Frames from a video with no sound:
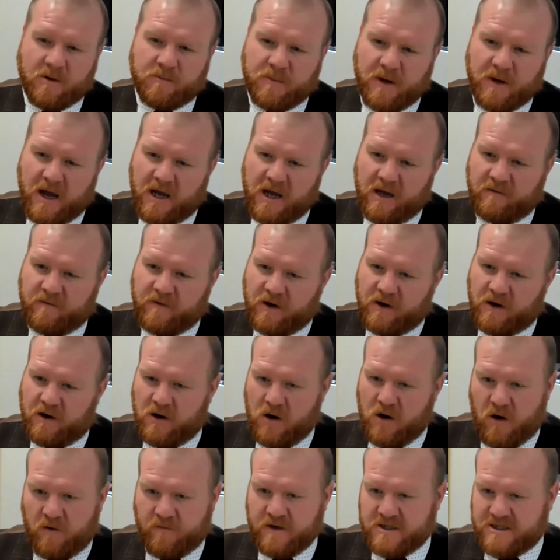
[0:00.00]
behavior
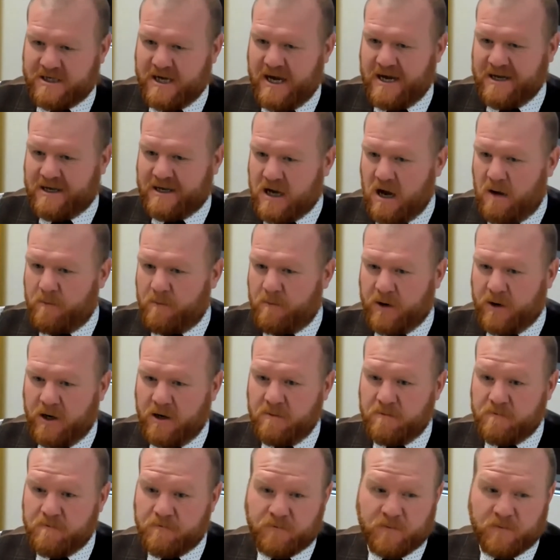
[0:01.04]
of a said company.